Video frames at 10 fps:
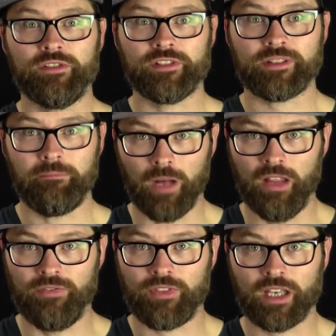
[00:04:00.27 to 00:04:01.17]
units a
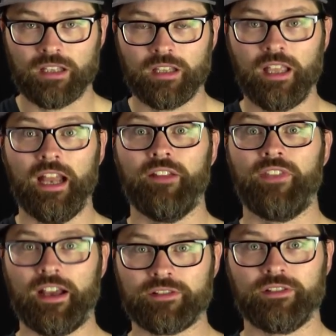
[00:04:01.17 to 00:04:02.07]
month at
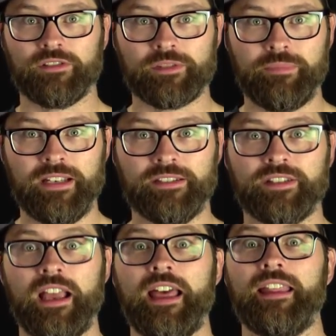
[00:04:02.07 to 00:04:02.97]
$1,000 a piece,